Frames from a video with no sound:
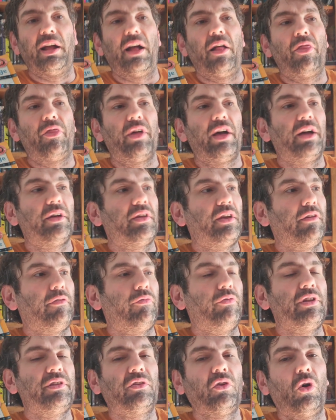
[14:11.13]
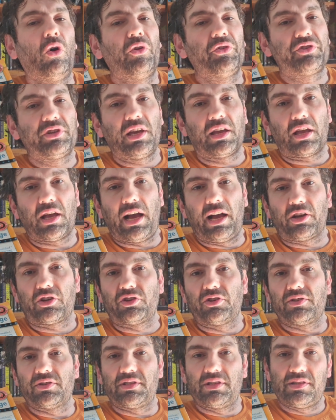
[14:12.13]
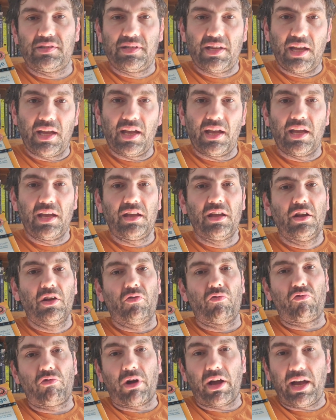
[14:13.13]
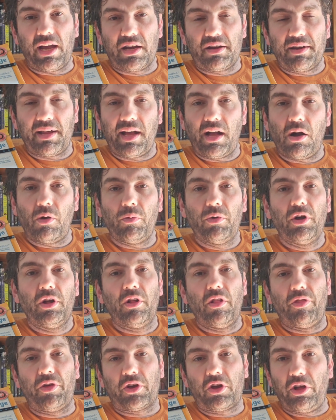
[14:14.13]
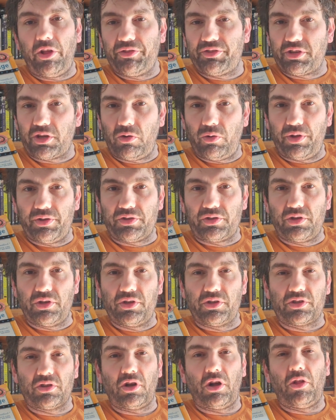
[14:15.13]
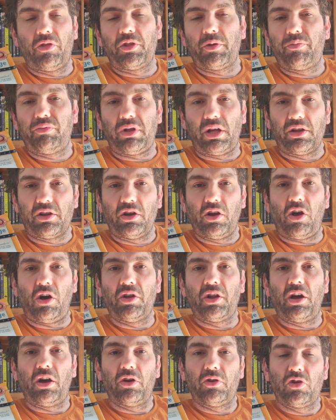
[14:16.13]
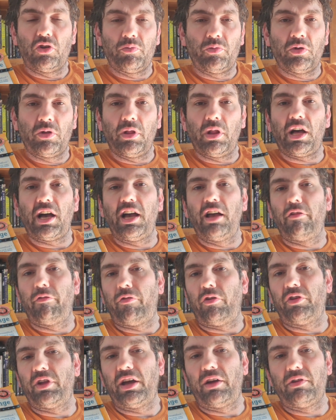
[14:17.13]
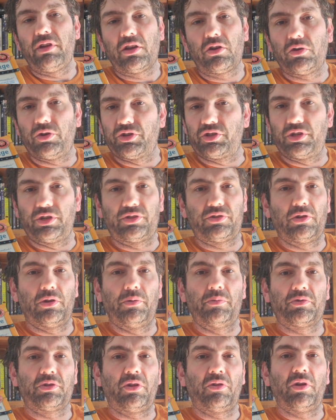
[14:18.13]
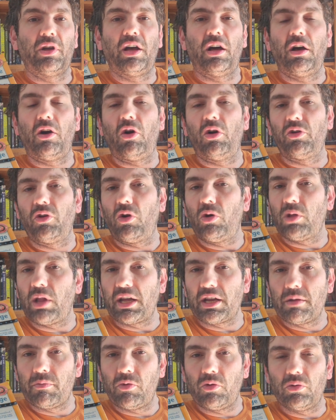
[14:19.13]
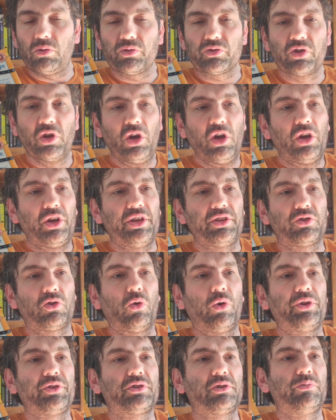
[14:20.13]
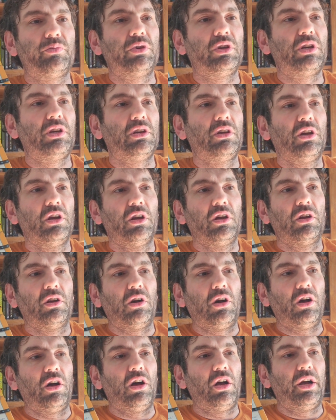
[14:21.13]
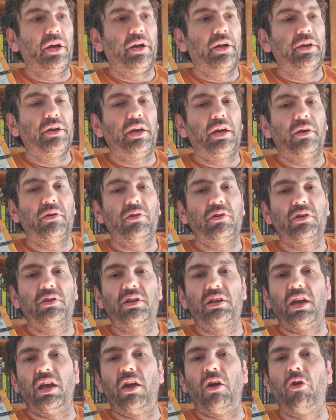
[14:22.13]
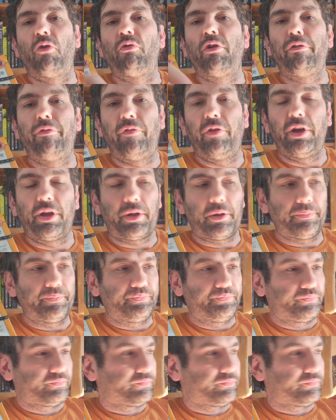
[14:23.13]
And that if we don't take action today, right now, the consequences on the planet, on our human life, on our ecosystems, on all animals, is going to be horrific.